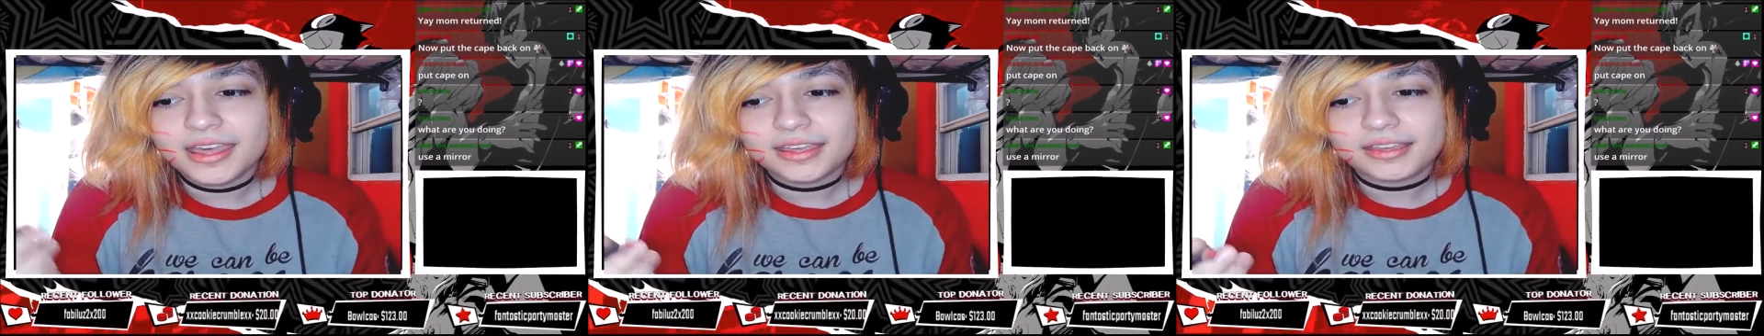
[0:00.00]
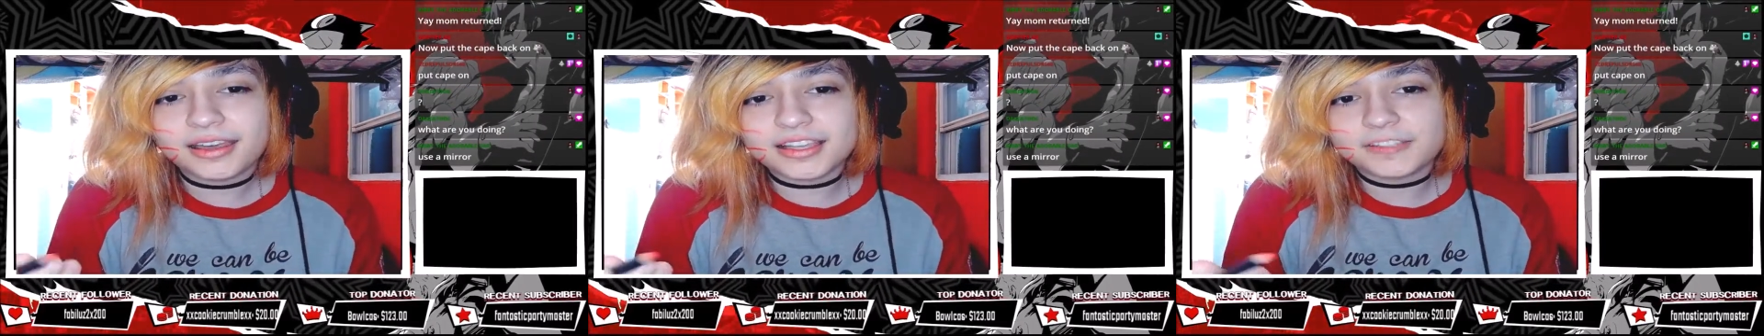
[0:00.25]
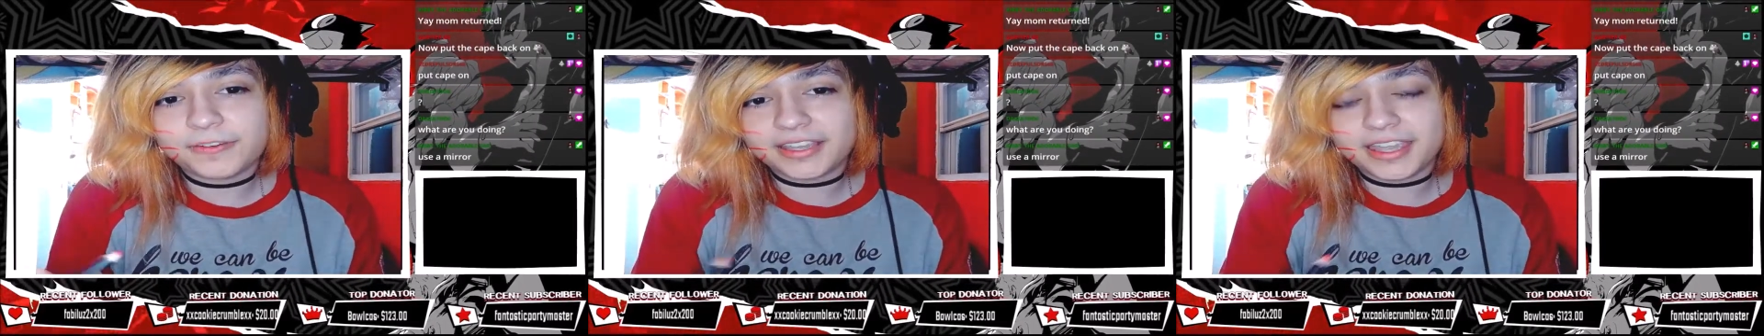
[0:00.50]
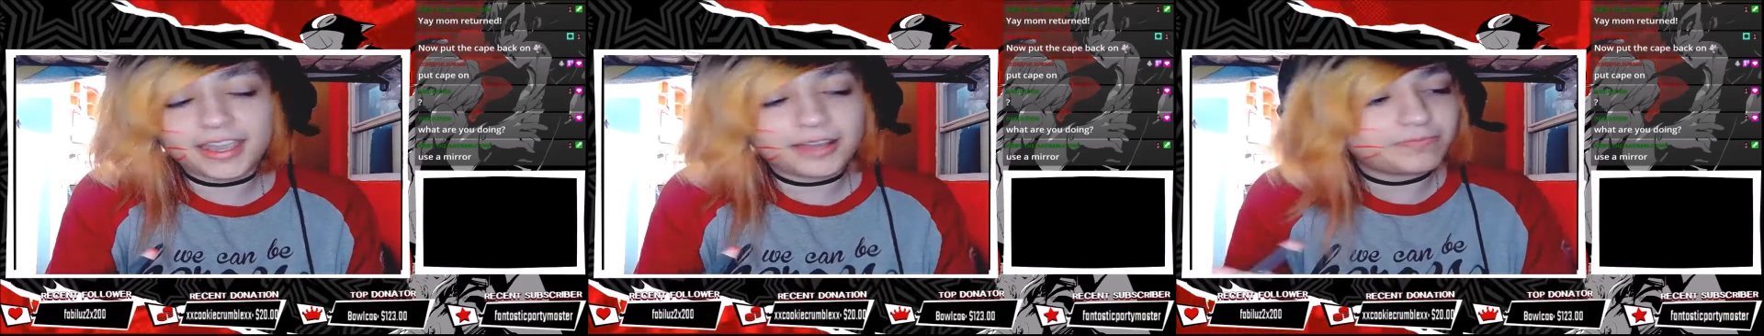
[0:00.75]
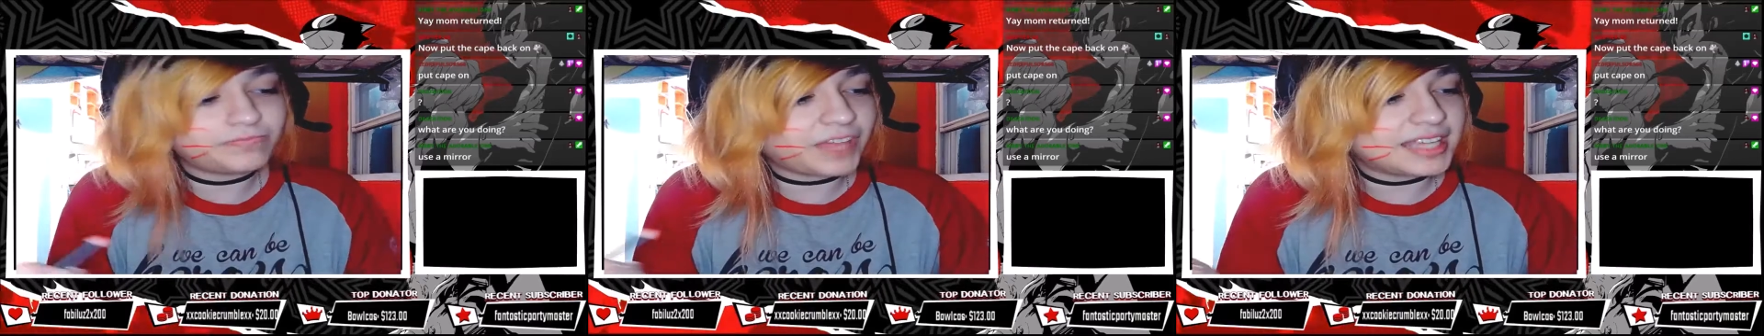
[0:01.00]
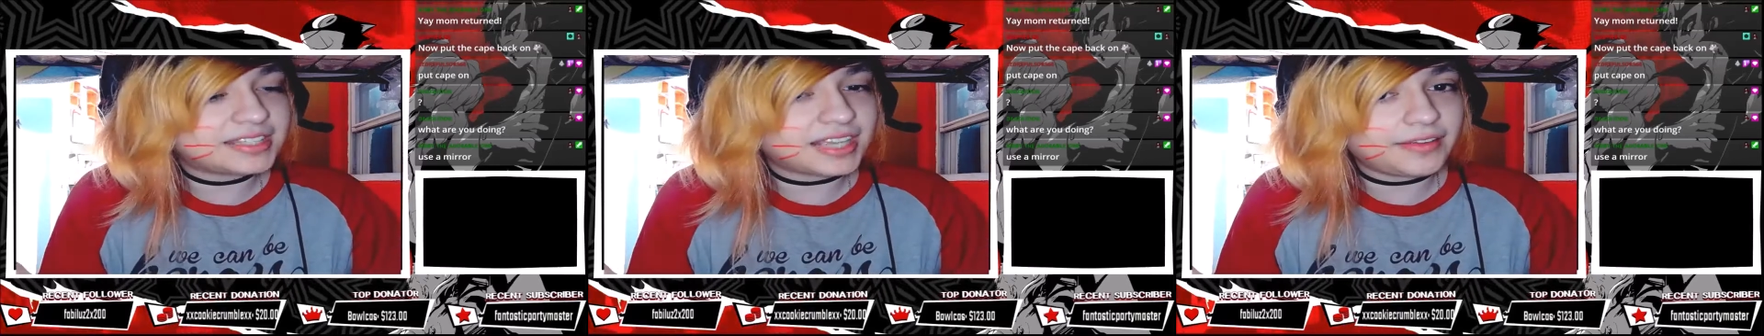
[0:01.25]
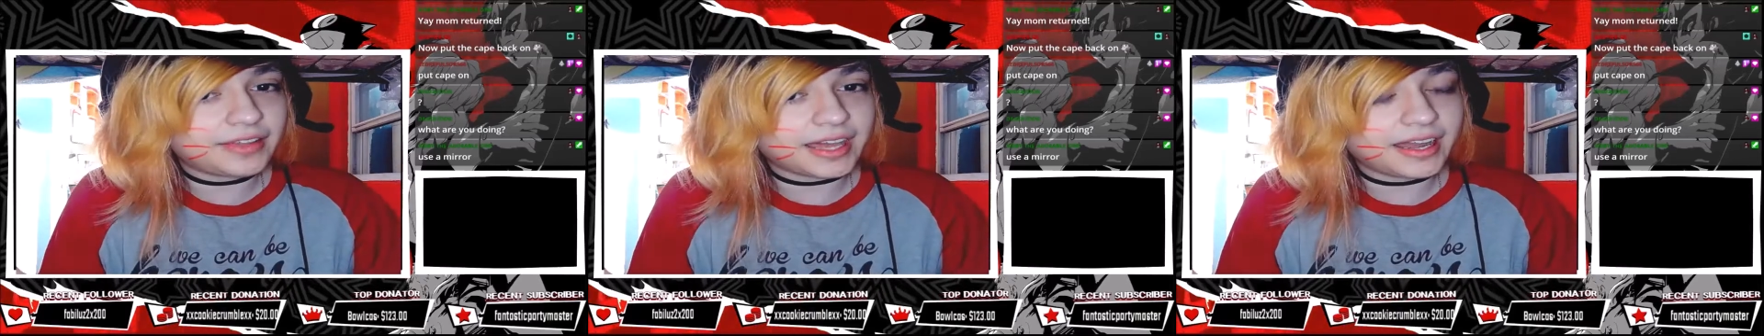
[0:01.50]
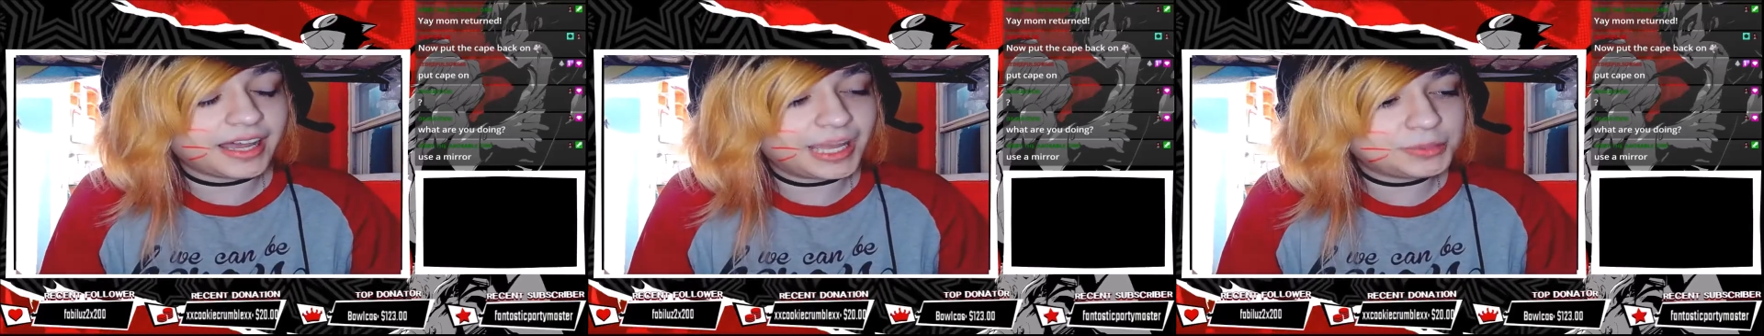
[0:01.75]
Cuz, freaking, I said if I got a
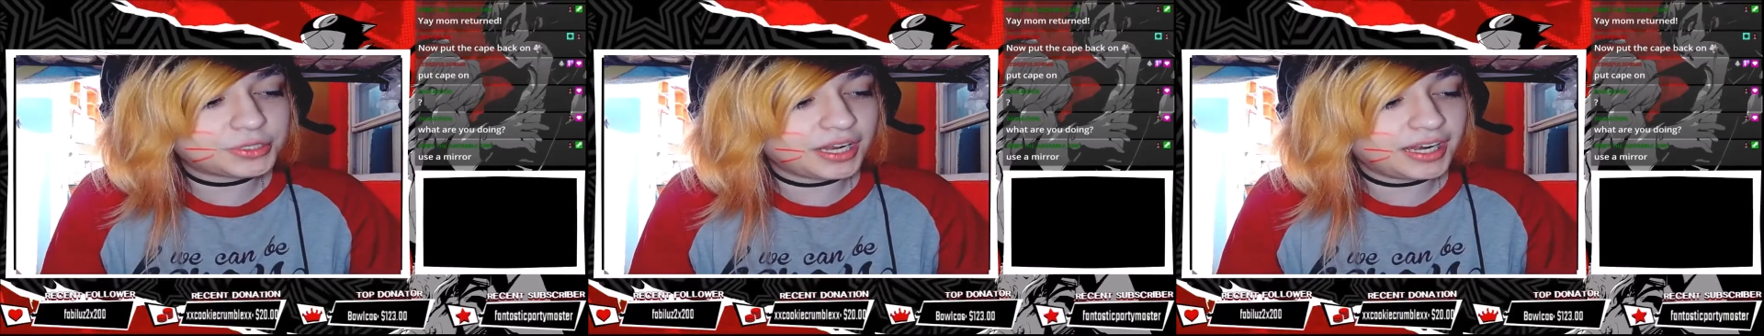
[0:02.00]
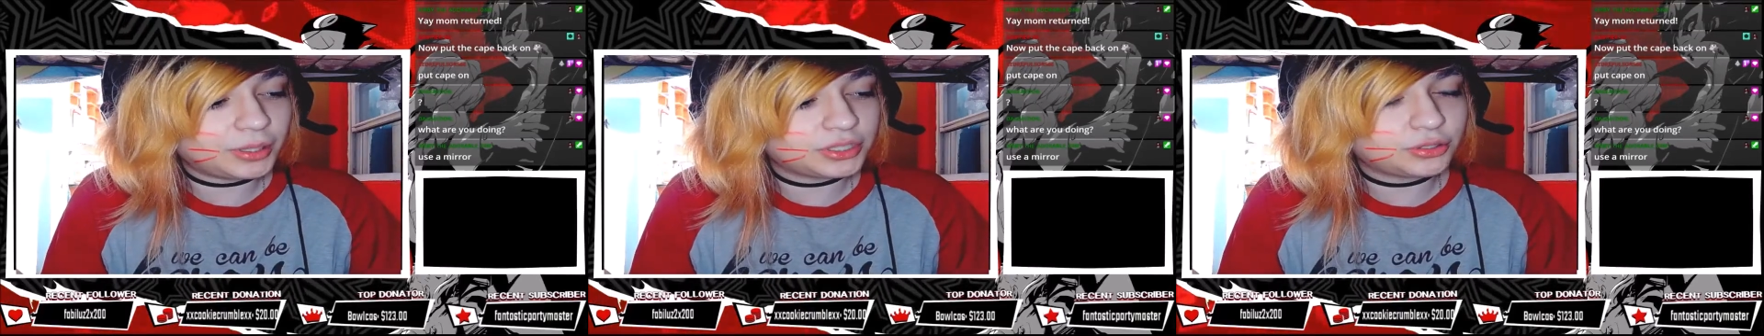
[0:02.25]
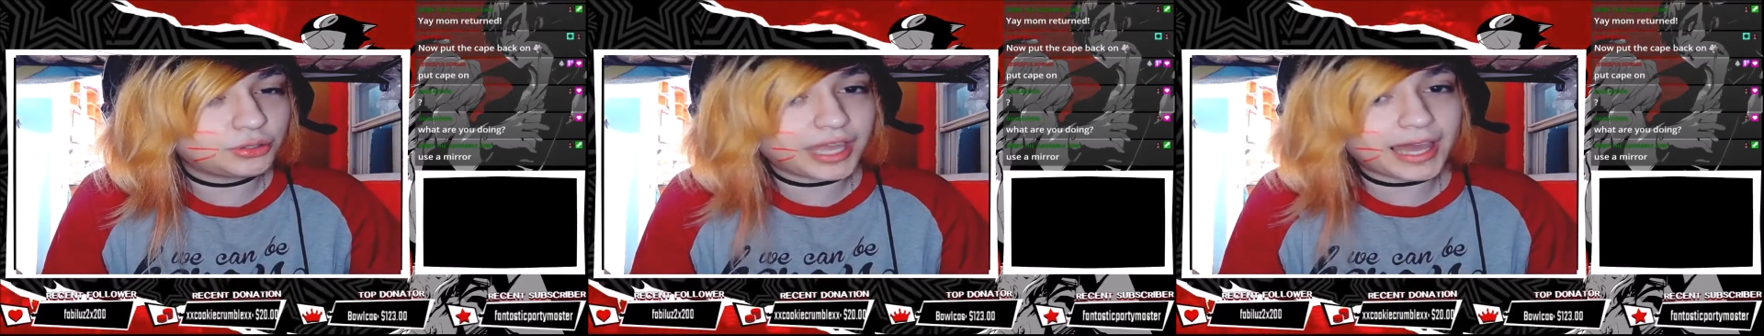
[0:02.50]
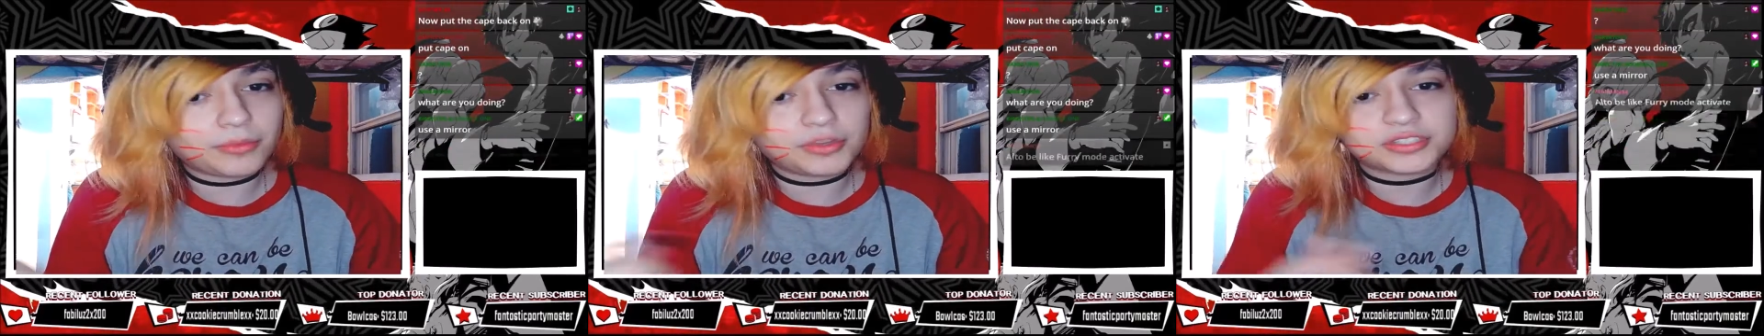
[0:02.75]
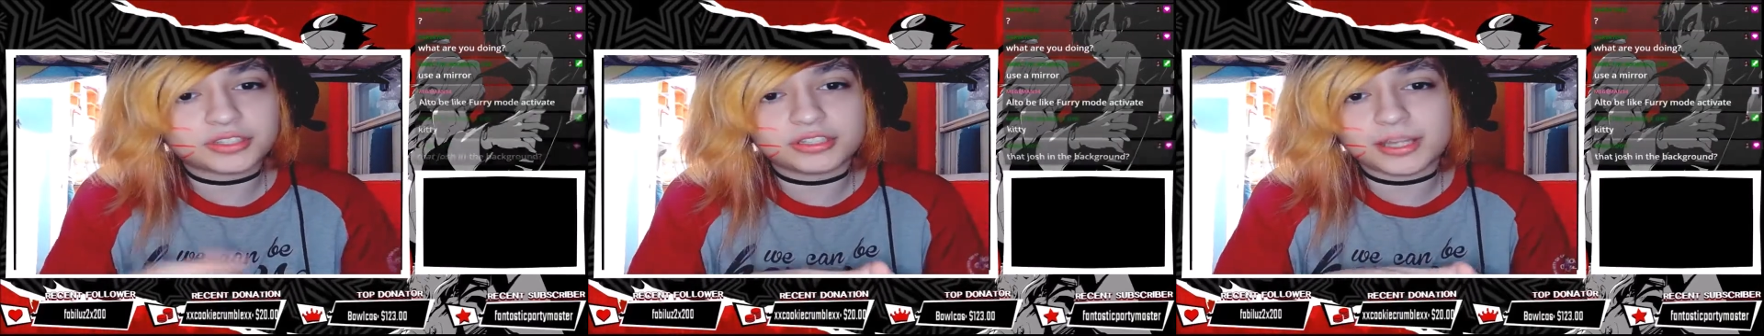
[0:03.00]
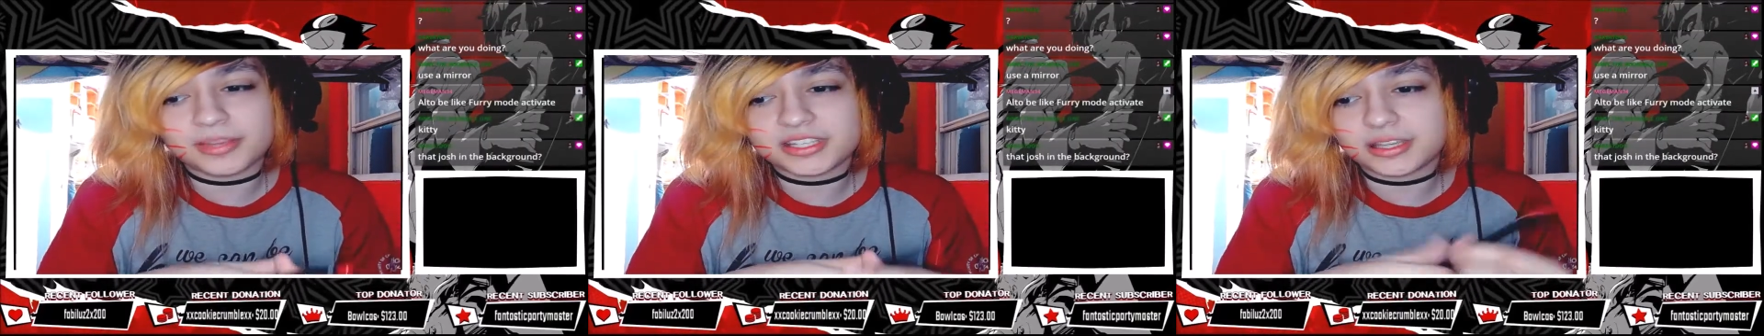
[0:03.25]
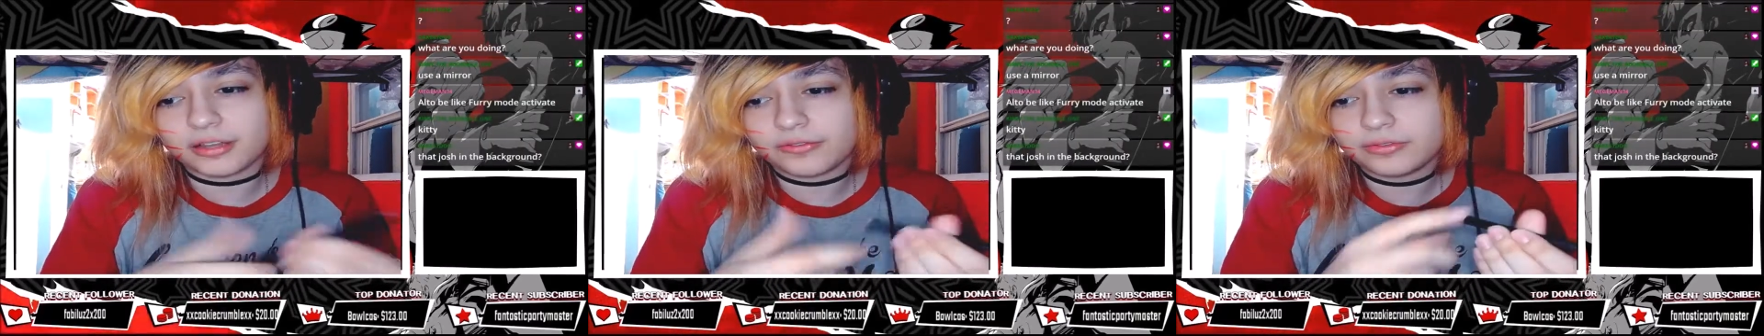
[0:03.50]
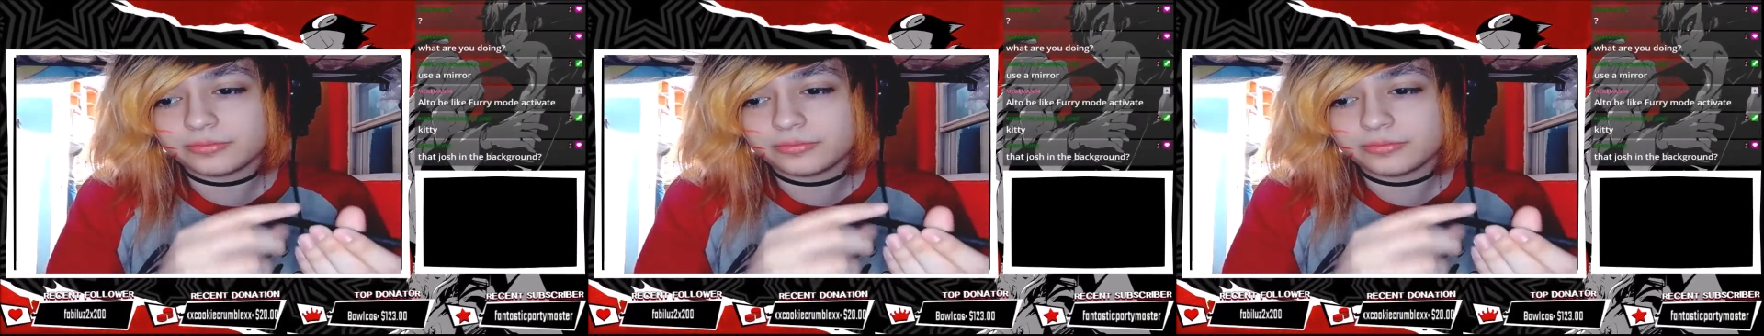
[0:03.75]
hype train, I would do cat whiskers on myself.